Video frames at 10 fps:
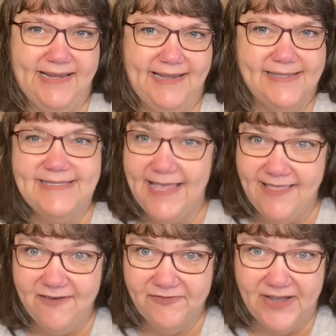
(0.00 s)
Say
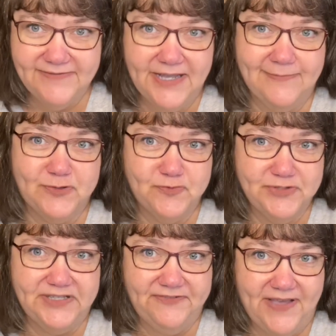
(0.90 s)
that 5 times
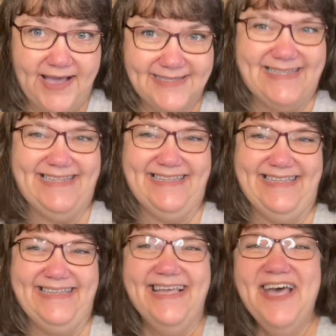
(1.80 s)
really fast.
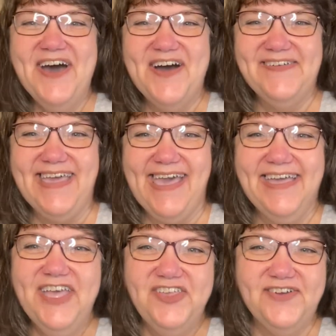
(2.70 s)
Okay,
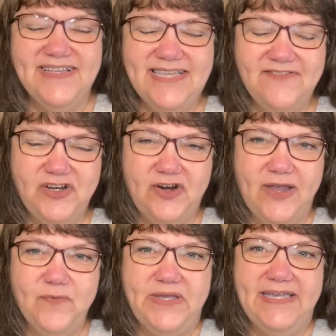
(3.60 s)
you guys have a
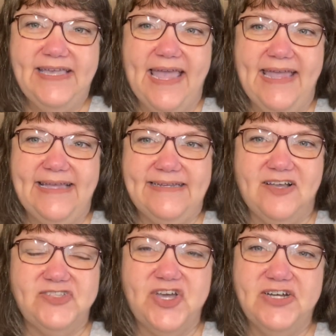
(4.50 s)
great week, and I'll
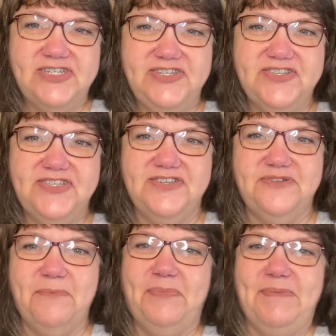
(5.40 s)
talk to you
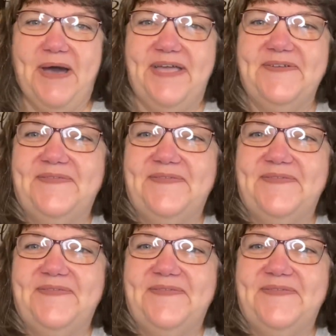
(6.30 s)
soon. Bye-bye.